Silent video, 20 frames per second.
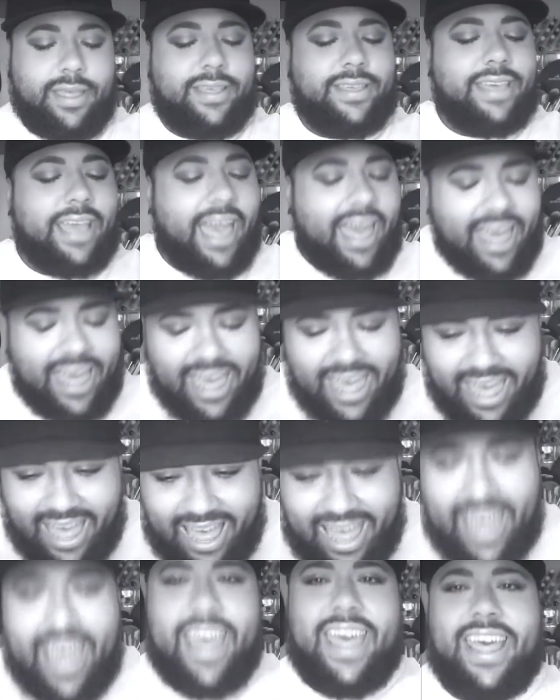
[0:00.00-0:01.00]

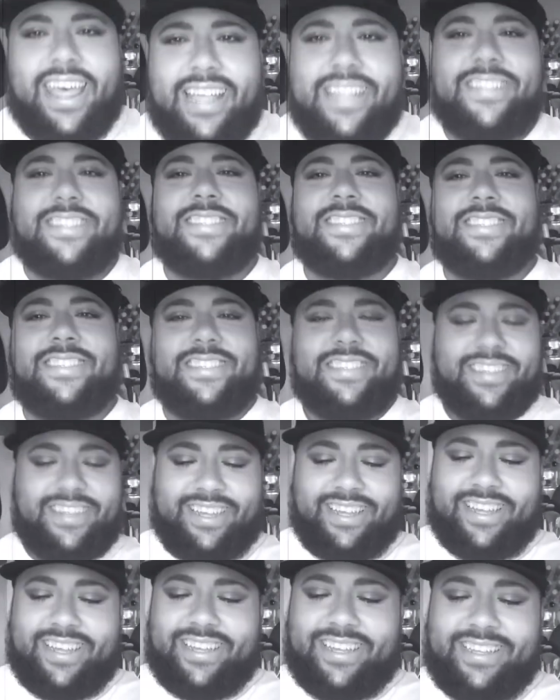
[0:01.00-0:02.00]
Yes.
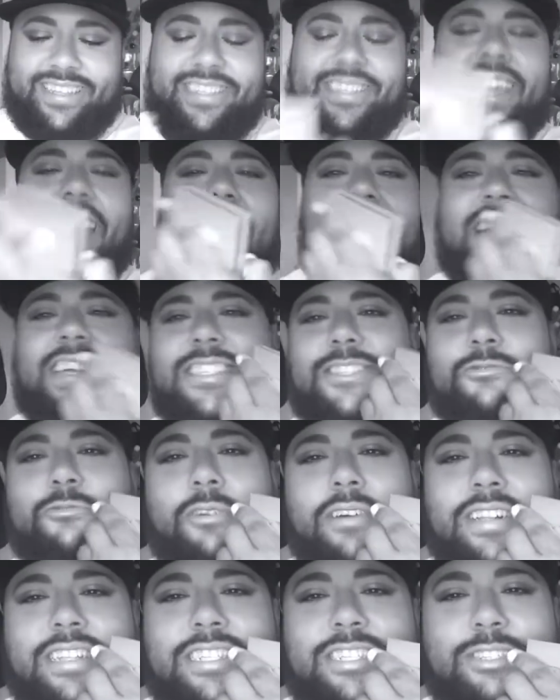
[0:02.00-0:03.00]
Yes,
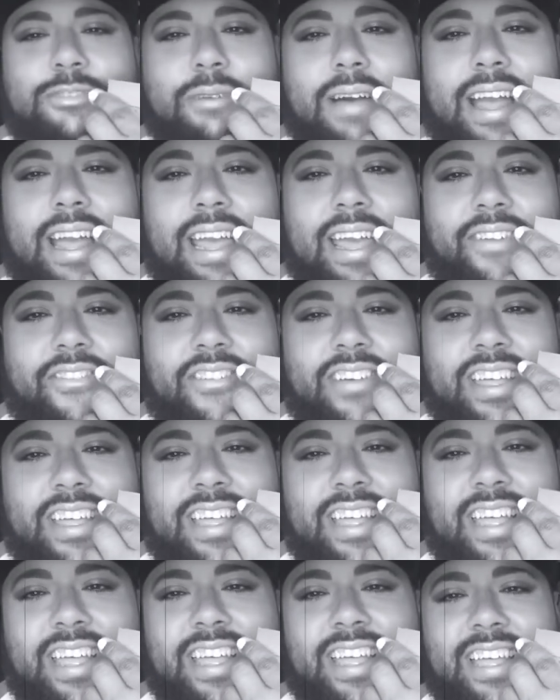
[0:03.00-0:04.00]
one swipe.
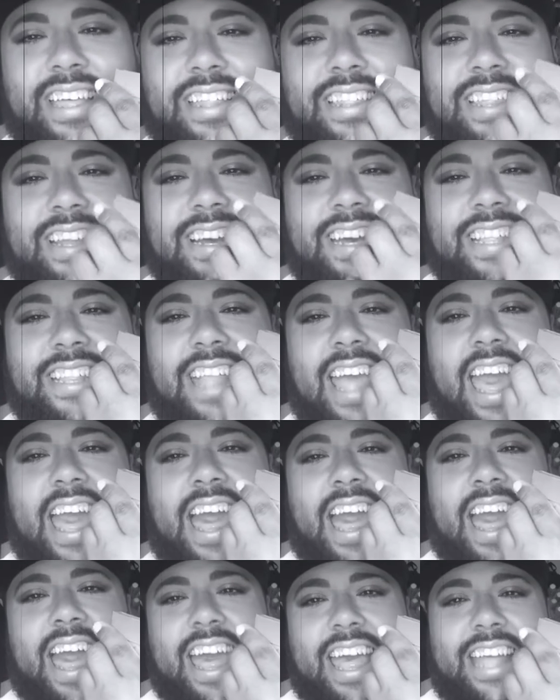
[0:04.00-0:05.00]
Look at
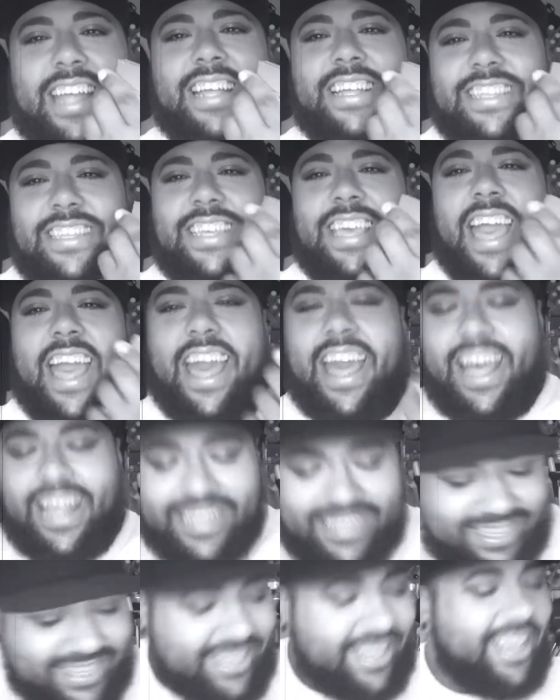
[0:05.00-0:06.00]
that.
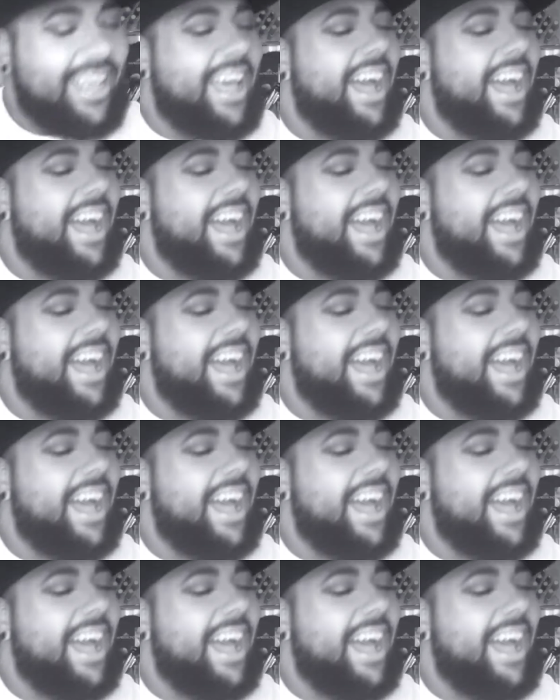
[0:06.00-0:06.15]
Yes.